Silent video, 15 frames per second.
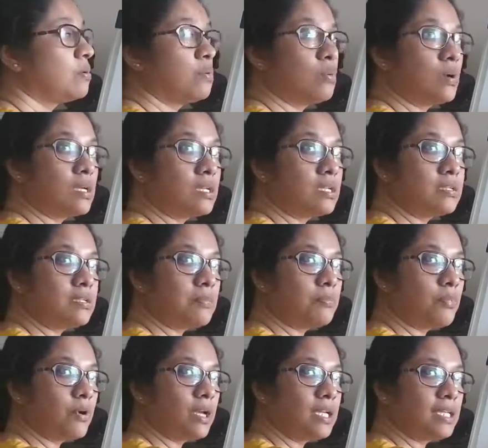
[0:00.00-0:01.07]
what is the
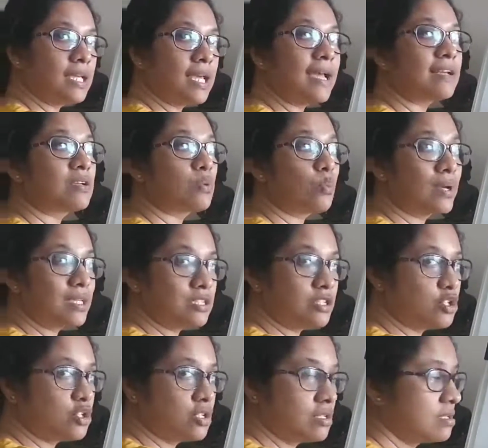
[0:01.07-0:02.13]
point at
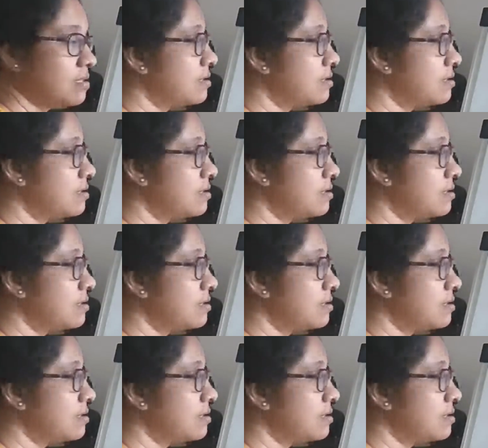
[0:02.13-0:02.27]
which